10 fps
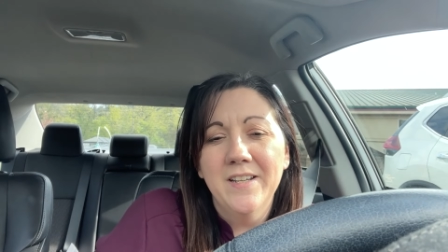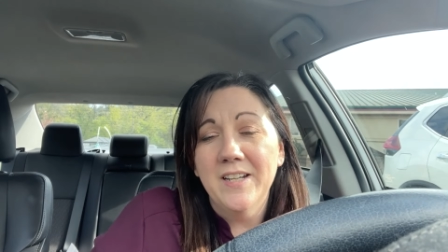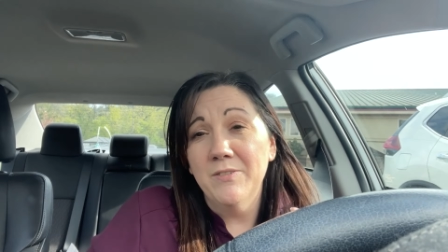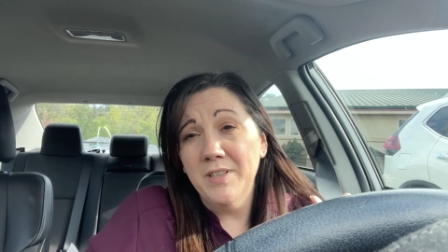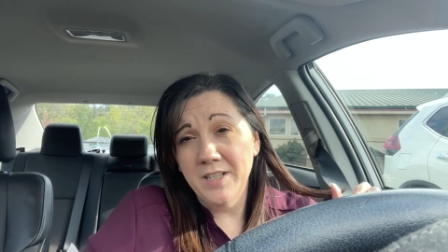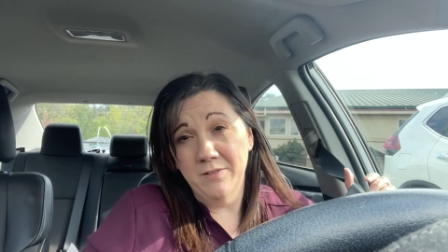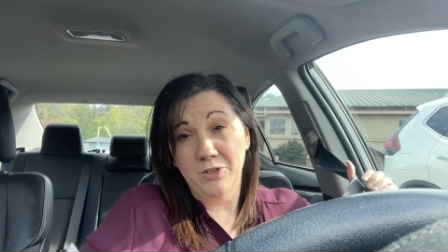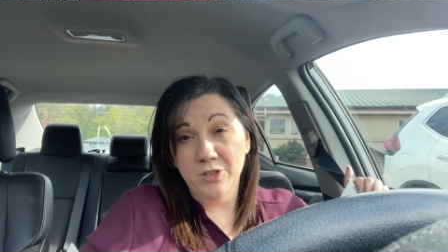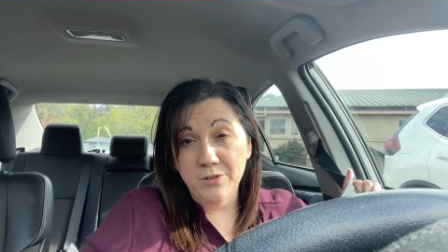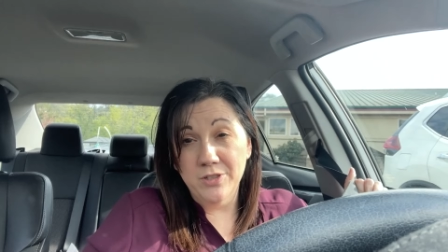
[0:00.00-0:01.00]
everything I've
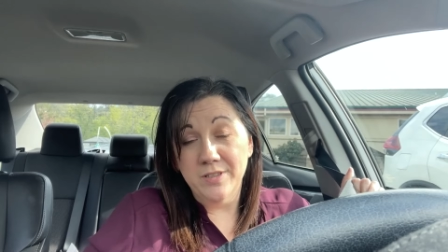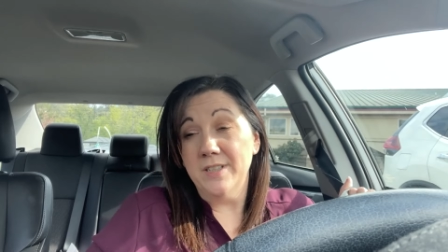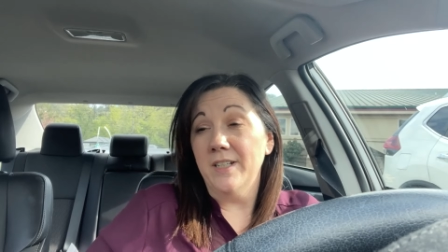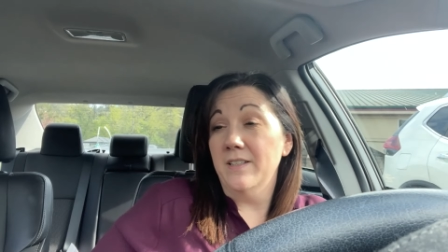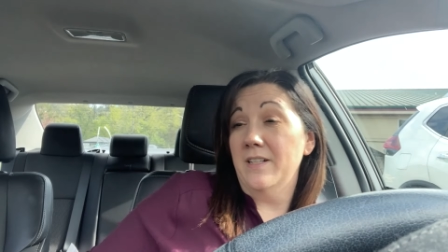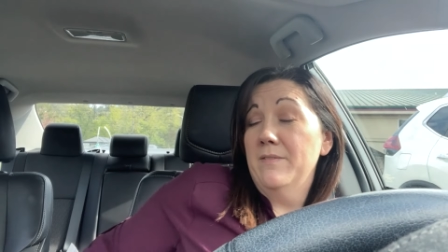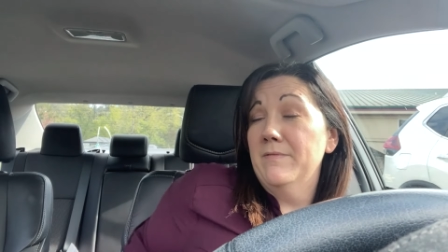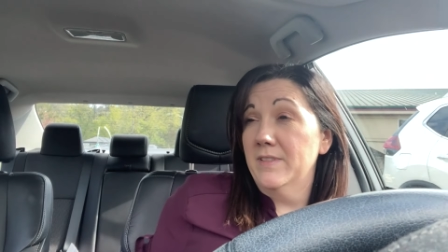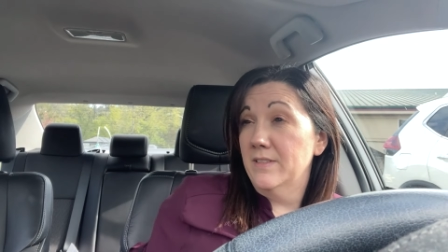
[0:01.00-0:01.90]
showed you today that I'm